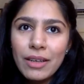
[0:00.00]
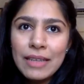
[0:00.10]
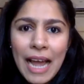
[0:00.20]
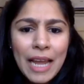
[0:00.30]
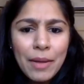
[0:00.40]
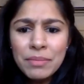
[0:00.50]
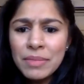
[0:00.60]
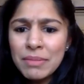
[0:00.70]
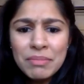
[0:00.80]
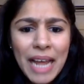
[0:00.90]
time
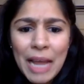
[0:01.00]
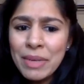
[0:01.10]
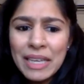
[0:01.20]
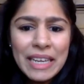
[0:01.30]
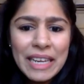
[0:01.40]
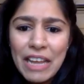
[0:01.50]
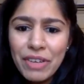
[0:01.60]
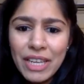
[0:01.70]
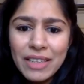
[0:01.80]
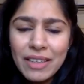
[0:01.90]
can heal
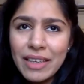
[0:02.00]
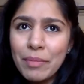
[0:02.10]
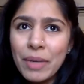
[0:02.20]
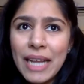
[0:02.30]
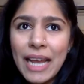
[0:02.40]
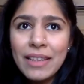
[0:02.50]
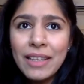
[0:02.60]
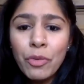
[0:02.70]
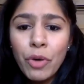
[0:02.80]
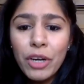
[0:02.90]
everything. But I
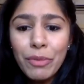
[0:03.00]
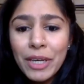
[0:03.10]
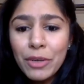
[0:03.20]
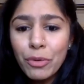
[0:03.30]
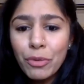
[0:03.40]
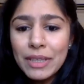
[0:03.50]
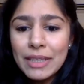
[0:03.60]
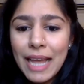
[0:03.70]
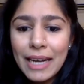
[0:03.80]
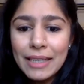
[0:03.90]
think what we do with
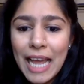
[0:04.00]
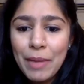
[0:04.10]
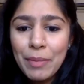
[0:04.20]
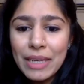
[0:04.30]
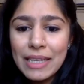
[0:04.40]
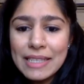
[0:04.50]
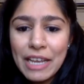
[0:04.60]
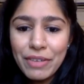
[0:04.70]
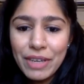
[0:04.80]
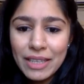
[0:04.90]
that time heals
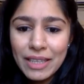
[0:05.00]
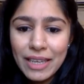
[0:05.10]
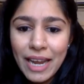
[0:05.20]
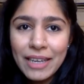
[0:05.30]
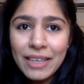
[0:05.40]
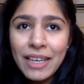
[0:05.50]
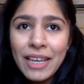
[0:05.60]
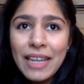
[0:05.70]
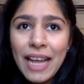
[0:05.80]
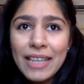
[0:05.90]
everything. And
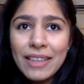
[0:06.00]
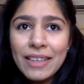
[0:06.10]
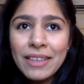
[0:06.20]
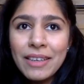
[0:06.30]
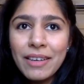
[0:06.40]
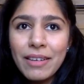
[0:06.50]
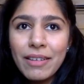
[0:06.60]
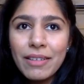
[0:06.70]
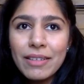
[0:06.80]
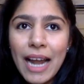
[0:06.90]
I think
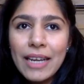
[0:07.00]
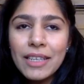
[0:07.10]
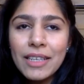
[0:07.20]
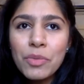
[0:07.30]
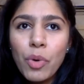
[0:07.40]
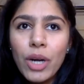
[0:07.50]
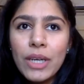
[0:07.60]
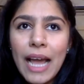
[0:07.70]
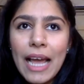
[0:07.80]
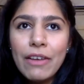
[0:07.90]
that is
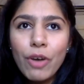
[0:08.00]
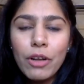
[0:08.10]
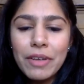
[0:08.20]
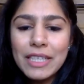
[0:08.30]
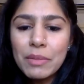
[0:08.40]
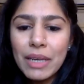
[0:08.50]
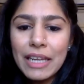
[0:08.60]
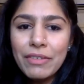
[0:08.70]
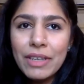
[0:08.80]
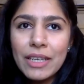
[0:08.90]
what I have always
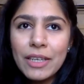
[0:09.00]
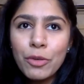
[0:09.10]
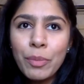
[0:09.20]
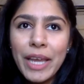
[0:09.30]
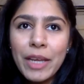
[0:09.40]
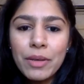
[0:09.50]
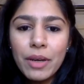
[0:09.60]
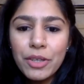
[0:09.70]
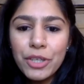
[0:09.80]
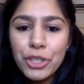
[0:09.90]
believed in, to make
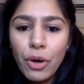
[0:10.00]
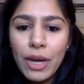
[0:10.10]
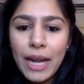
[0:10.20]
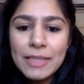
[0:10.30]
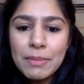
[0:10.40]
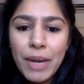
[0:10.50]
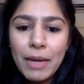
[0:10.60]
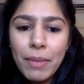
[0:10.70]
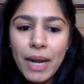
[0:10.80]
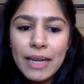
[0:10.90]
sure I
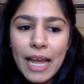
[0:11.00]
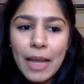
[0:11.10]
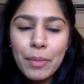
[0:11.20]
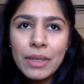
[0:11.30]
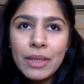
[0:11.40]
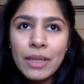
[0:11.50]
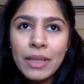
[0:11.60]
spend my time in